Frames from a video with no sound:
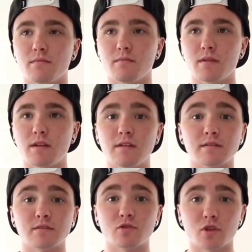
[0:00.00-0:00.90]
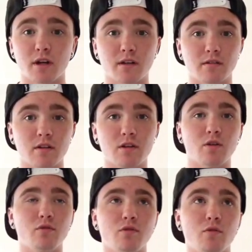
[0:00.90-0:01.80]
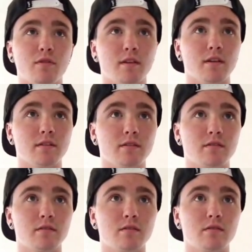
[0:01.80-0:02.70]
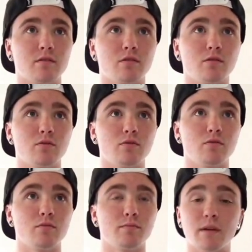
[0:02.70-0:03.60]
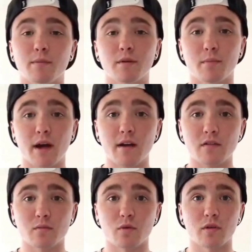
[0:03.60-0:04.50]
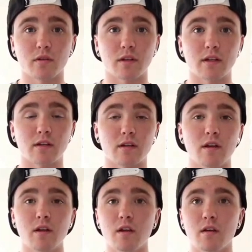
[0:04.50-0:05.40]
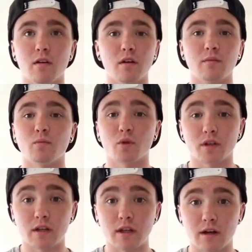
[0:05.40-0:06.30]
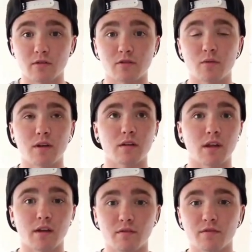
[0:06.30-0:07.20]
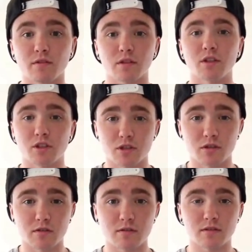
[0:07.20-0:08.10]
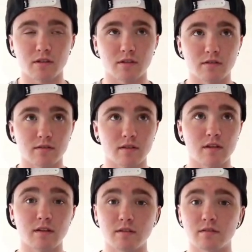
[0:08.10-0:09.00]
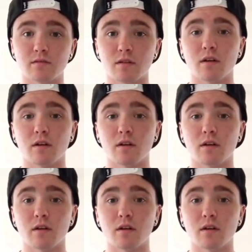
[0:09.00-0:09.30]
he's trying to do things to be able to pass more, like working out so he can like fill his shirts because he's